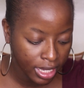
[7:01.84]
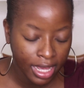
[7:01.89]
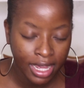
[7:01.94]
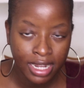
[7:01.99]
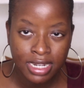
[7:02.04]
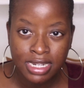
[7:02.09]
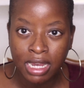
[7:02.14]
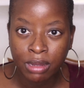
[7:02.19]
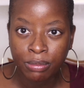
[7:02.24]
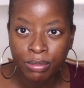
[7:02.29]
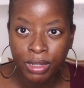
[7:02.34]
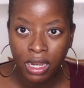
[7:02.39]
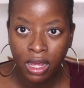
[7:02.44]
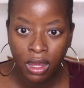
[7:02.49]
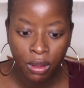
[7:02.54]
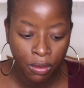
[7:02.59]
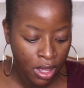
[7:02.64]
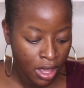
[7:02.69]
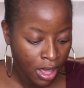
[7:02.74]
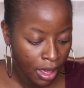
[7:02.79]
can down
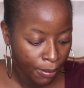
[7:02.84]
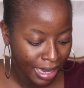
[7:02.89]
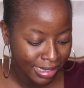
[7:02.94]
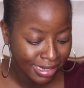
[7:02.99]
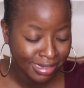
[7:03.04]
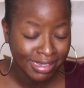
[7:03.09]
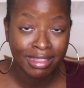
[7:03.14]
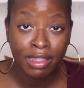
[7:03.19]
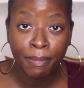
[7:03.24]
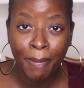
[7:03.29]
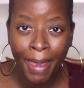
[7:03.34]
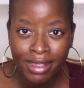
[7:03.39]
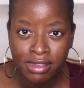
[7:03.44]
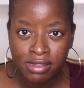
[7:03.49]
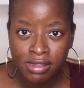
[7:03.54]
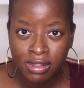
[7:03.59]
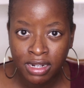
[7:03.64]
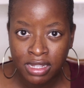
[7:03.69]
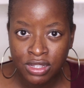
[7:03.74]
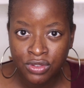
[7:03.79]
below. But as I said, the
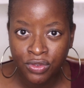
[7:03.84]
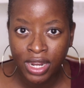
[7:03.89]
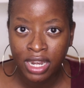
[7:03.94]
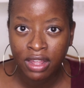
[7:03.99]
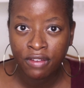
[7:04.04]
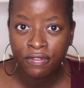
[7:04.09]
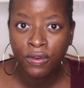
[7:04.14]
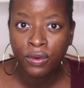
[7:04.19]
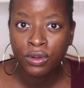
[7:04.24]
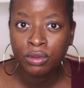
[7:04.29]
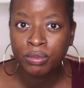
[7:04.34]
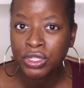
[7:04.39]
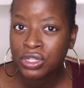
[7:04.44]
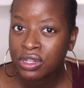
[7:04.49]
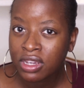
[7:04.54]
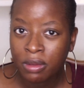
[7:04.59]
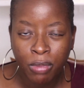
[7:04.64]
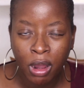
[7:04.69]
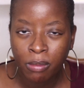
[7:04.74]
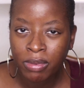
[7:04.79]
pencil is really affordable.
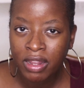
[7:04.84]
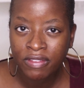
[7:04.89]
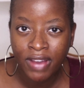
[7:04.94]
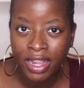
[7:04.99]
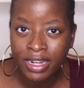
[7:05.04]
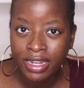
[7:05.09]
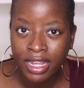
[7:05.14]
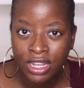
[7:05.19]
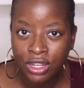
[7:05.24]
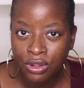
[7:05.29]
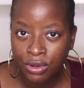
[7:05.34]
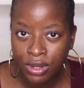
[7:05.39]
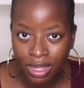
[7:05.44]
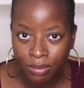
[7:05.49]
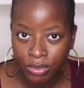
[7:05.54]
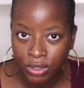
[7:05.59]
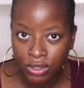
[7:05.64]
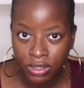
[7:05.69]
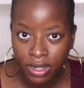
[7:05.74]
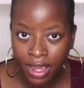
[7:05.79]
You can probably find it in your
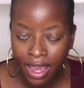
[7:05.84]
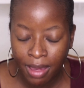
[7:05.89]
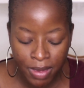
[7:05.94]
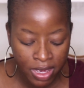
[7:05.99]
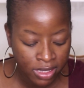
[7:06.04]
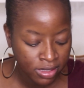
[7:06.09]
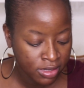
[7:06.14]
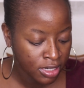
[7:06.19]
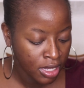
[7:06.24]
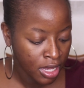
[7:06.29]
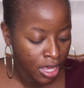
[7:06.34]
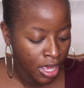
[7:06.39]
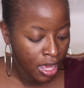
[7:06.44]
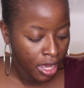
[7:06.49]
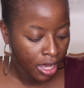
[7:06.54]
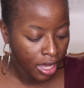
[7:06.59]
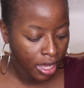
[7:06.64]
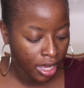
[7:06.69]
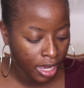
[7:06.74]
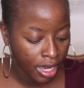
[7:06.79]
neighborhood chemist.
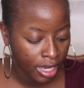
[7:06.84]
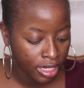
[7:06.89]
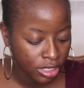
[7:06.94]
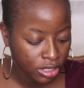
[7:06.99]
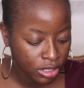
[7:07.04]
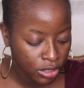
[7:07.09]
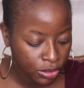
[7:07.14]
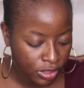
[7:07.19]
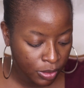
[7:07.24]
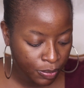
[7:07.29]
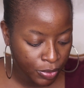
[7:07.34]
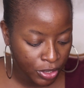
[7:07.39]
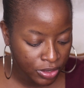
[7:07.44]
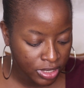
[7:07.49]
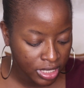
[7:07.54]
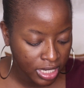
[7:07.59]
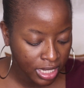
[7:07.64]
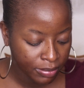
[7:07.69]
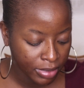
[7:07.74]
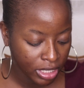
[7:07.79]
Susie
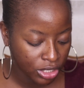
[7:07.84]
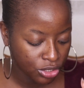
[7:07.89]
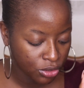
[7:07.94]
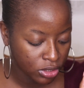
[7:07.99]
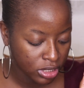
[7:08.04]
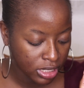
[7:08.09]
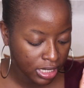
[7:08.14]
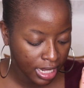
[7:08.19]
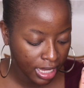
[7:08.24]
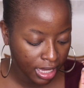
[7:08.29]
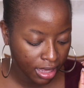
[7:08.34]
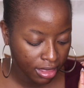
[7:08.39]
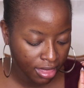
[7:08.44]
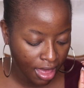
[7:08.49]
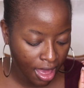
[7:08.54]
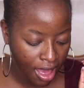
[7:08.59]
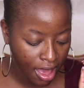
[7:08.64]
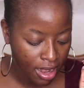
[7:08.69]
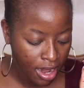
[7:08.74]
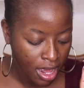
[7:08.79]
Beauty, I'll make sure to link
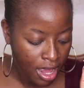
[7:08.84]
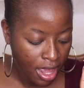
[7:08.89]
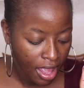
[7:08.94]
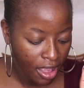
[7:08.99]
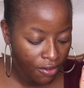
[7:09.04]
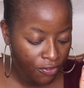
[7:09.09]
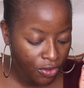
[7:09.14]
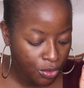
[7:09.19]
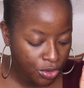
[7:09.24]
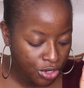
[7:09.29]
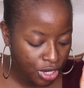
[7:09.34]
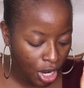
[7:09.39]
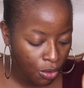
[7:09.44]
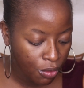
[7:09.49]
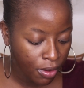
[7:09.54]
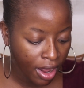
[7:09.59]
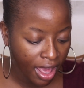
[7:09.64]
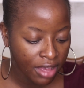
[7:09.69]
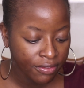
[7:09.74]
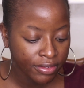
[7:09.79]
that. If you
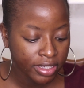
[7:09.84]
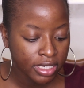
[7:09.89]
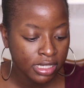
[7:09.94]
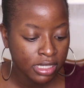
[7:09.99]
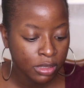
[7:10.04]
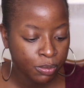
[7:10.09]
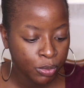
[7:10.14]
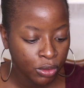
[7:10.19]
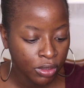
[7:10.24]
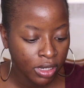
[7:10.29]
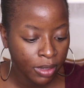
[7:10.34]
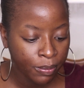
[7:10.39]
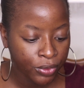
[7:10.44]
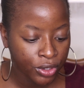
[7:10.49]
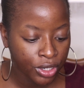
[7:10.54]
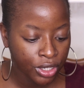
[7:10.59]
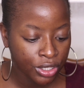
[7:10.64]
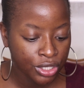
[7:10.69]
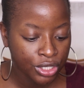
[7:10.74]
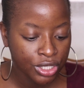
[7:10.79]
don't have a spoolie
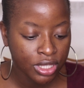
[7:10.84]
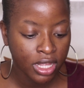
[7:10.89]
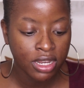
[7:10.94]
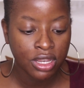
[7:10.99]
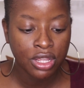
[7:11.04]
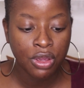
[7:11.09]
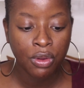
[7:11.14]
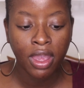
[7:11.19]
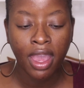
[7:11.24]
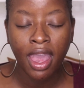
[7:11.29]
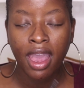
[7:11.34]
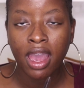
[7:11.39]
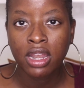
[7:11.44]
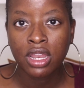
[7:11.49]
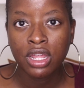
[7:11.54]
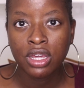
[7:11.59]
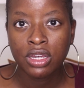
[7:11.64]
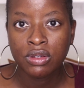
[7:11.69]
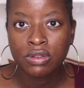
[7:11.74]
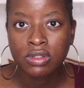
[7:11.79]
brush, then you
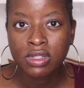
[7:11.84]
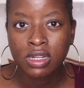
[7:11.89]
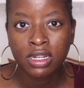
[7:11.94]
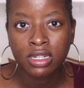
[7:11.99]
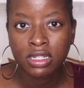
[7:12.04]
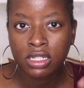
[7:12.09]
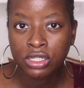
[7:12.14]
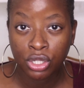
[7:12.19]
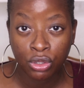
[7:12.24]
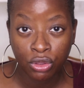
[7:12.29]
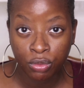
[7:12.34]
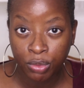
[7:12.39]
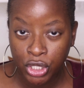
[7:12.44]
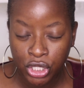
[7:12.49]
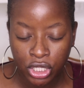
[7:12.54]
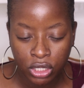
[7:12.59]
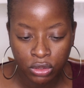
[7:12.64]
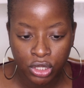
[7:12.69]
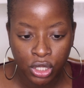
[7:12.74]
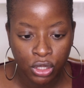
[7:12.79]
can use a
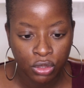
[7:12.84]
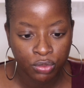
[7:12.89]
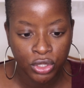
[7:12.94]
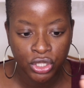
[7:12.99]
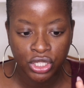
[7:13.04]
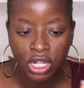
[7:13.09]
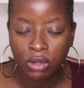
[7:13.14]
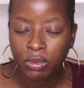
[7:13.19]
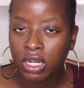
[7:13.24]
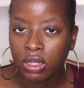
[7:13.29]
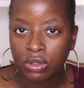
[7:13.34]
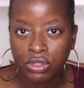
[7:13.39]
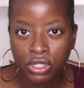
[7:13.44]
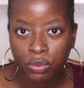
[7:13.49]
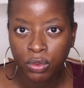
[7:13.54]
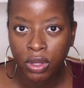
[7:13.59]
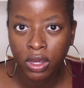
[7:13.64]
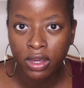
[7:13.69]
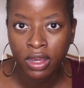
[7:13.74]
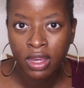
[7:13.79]
toothbrush, an old toothbrush, that will also
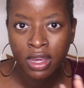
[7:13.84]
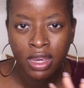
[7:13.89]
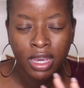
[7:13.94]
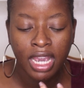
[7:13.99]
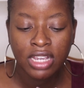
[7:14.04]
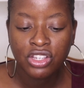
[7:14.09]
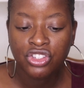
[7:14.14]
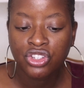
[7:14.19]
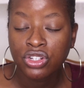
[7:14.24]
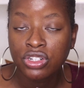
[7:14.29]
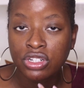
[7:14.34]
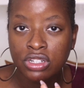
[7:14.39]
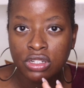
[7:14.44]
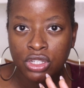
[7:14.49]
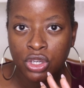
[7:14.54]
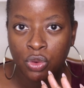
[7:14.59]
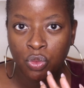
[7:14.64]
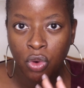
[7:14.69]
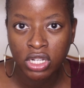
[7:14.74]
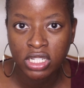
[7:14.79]
work. It's just
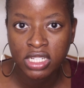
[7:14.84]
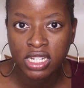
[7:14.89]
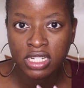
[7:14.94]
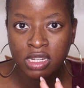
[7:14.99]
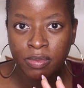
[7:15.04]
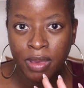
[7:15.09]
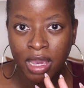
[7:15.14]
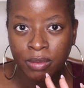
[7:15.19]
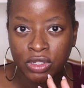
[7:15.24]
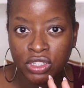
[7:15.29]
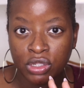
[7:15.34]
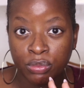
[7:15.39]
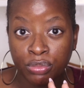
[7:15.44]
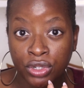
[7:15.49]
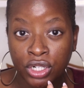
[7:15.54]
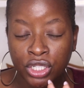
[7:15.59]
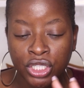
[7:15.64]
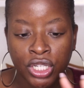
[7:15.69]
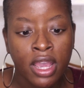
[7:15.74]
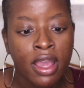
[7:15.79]
you want it to be able to
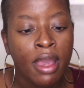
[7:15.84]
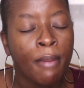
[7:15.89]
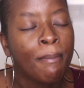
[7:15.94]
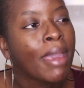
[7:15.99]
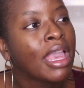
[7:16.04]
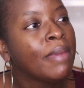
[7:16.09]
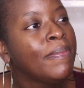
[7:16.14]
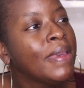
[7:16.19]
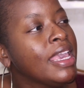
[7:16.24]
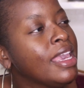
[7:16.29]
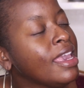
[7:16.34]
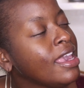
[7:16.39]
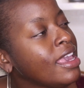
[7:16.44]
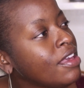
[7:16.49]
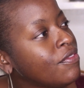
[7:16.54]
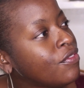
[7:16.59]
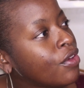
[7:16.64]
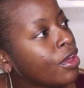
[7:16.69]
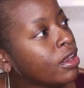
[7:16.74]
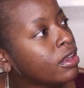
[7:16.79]
brush. Maybe
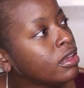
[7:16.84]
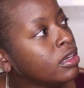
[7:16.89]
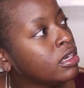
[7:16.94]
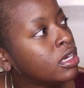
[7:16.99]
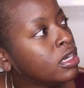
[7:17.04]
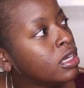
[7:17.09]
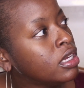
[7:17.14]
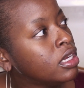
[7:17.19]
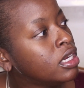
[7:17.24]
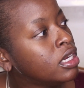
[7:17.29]
even,